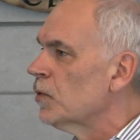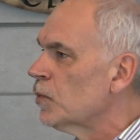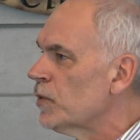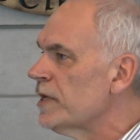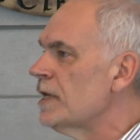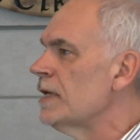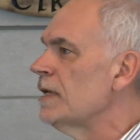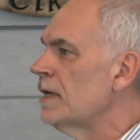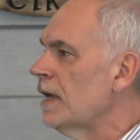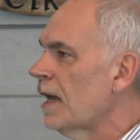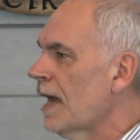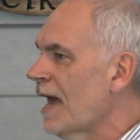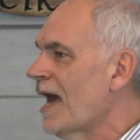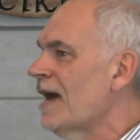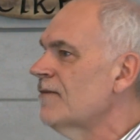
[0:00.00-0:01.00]
we
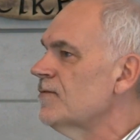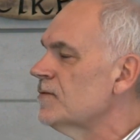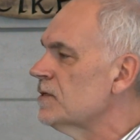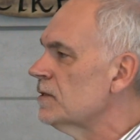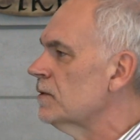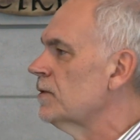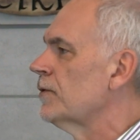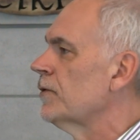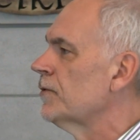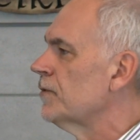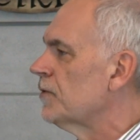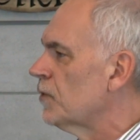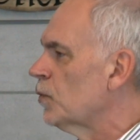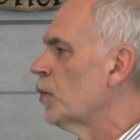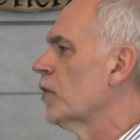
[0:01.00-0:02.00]
have to learn
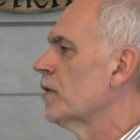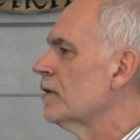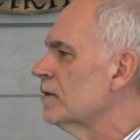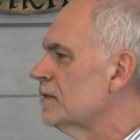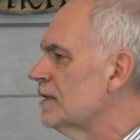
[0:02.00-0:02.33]
to work